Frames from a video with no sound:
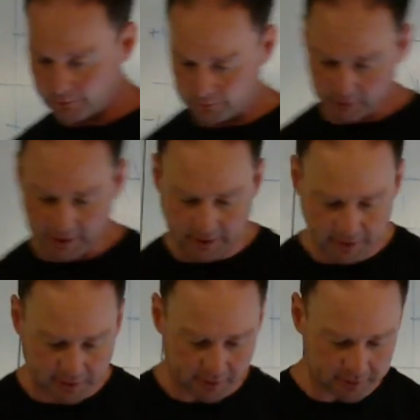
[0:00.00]
Right,
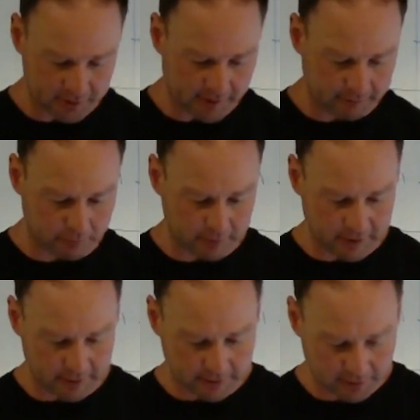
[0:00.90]
it's
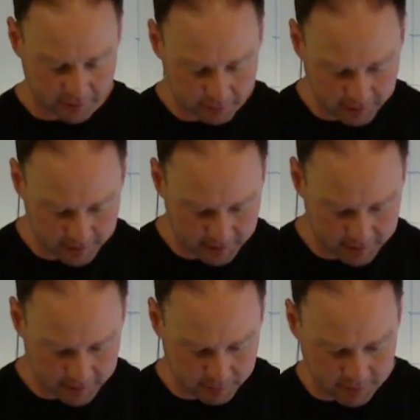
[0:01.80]
everywhere. So
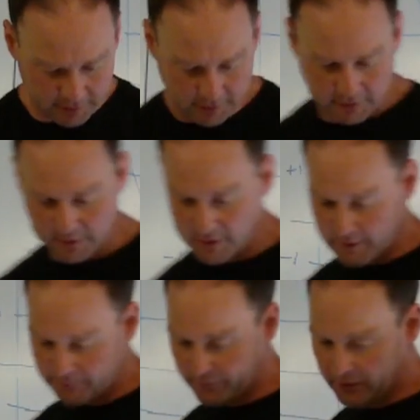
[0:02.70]
here's what he does,
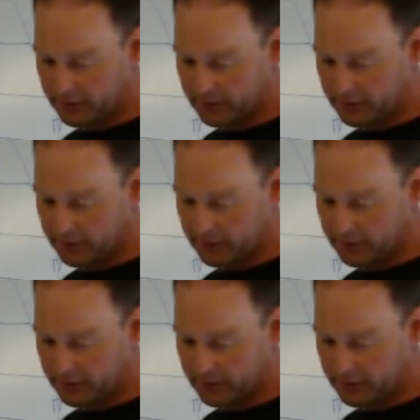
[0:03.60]
and